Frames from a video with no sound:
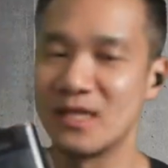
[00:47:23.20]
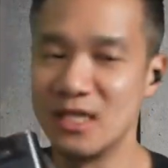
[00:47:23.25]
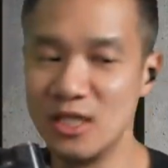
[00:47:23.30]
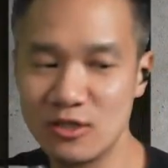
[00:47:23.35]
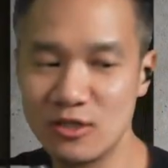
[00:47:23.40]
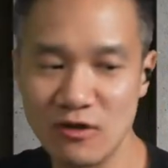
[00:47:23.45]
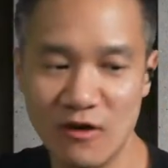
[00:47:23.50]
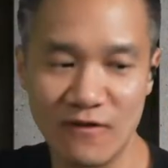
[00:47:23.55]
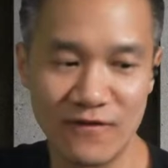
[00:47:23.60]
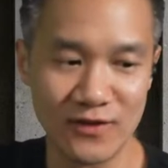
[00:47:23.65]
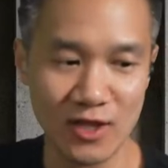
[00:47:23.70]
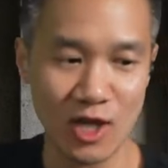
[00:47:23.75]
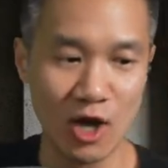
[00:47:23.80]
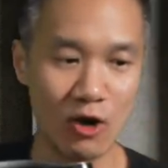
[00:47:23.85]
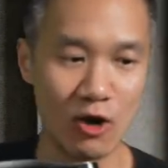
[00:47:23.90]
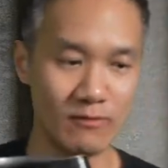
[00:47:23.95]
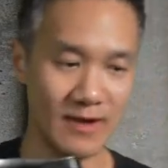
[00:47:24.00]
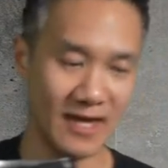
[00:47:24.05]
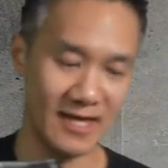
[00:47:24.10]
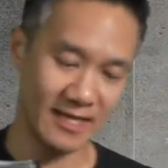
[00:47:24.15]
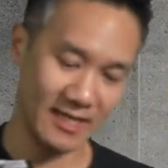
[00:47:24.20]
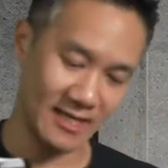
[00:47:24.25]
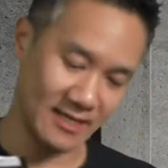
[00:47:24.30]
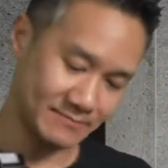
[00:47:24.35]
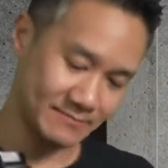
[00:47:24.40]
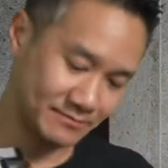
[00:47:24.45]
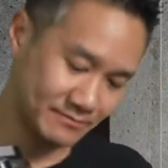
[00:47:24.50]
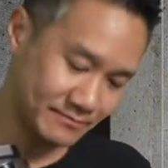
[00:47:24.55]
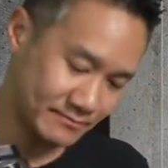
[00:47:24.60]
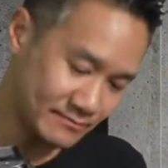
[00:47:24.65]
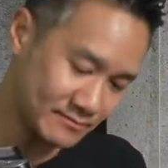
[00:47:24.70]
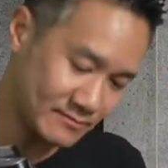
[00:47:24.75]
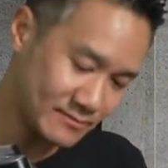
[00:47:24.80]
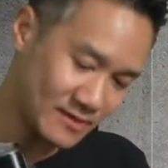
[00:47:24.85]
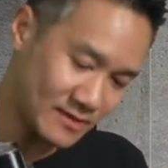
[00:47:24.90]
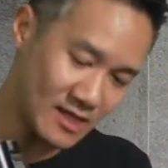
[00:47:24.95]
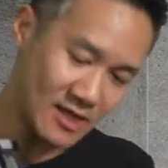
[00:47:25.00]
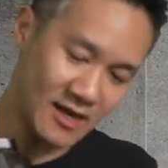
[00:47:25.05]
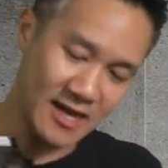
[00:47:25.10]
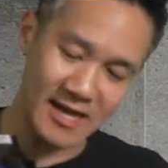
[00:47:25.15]
EcoFlow right here.
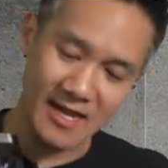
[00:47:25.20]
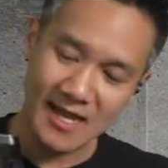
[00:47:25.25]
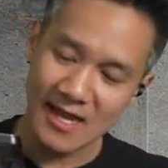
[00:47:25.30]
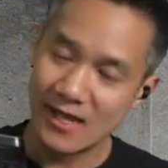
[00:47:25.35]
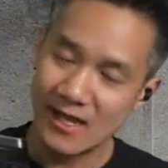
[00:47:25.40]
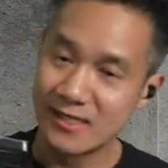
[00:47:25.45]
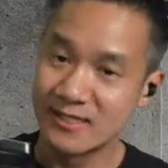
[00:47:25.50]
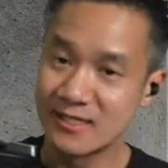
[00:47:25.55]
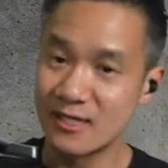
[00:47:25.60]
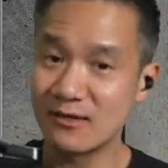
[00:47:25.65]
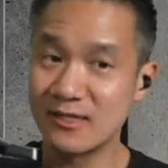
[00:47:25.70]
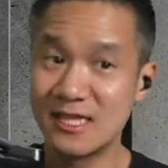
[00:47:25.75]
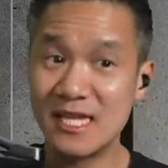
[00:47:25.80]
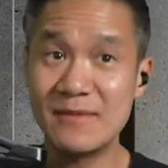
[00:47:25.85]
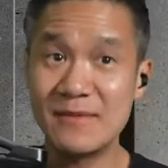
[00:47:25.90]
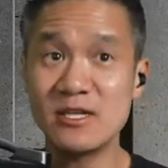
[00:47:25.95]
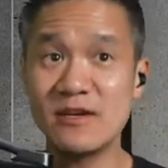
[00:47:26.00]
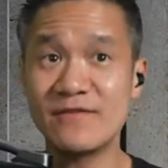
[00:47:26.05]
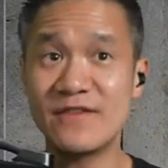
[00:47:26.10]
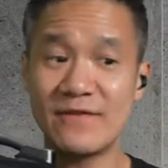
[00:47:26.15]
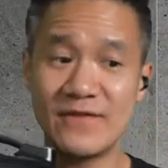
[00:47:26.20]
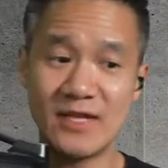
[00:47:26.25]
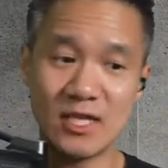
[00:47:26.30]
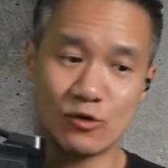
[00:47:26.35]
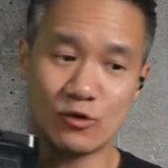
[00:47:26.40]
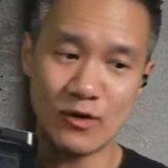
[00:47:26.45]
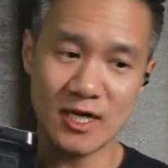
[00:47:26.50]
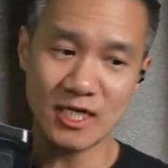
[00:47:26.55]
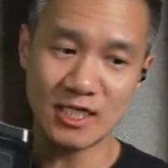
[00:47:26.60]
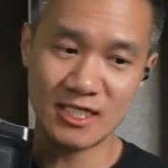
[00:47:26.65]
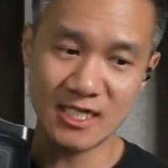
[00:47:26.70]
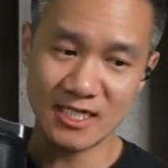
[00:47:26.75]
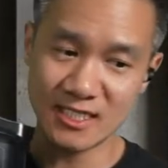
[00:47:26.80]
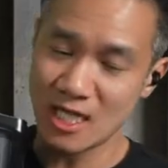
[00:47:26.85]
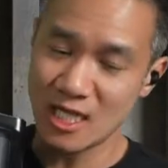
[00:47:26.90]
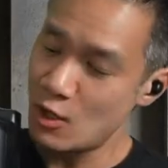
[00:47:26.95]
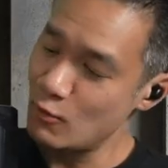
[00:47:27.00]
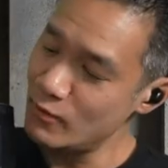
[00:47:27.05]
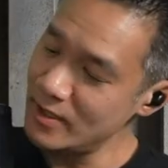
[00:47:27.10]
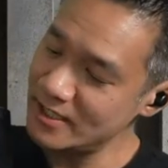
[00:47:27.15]
All right, so let me know if you have any questions.
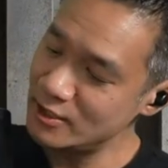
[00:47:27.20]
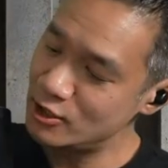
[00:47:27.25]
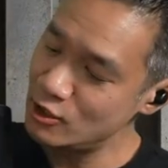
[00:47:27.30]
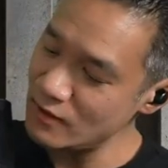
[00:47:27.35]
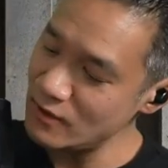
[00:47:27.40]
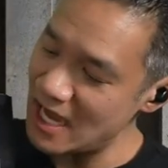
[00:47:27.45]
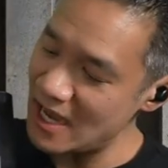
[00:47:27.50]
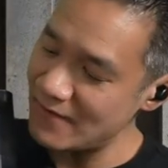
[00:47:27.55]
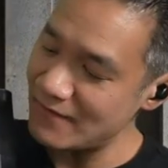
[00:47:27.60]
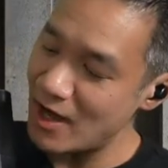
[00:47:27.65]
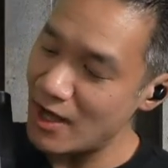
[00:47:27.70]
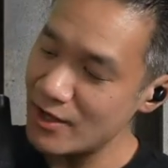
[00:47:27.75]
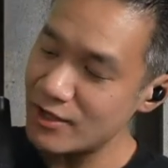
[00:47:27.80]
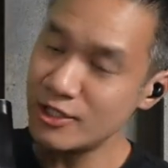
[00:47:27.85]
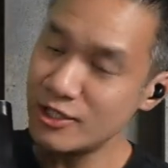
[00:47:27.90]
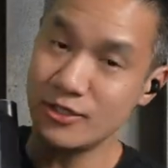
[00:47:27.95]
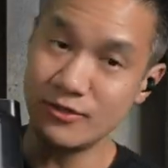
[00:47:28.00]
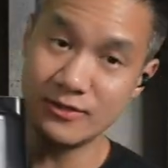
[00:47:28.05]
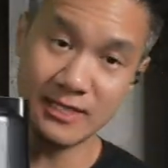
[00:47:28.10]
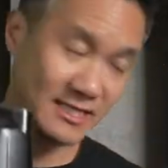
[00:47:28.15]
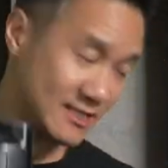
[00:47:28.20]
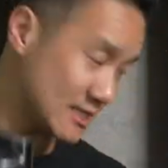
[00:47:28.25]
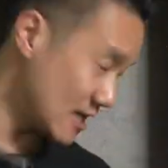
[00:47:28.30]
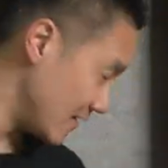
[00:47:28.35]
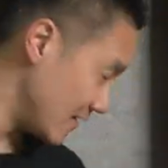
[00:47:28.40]
We do have other units